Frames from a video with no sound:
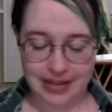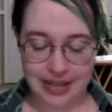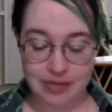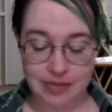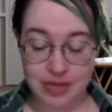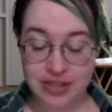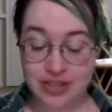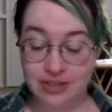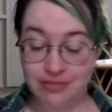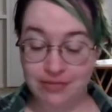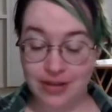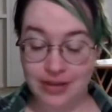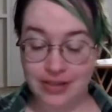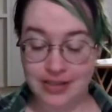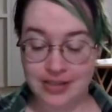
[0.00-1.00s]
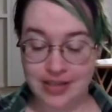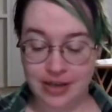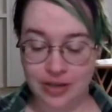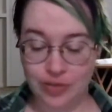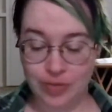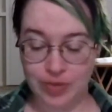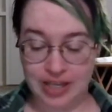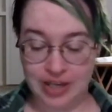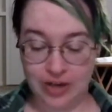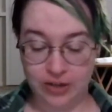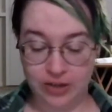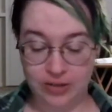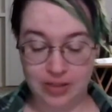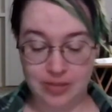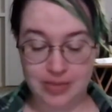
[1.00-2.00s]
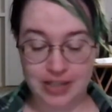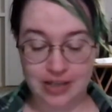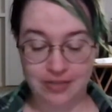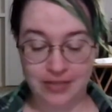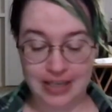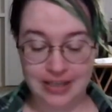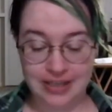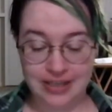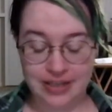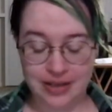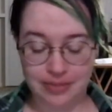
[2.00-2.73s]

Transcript: He must have fallen stunned when he hurled himself against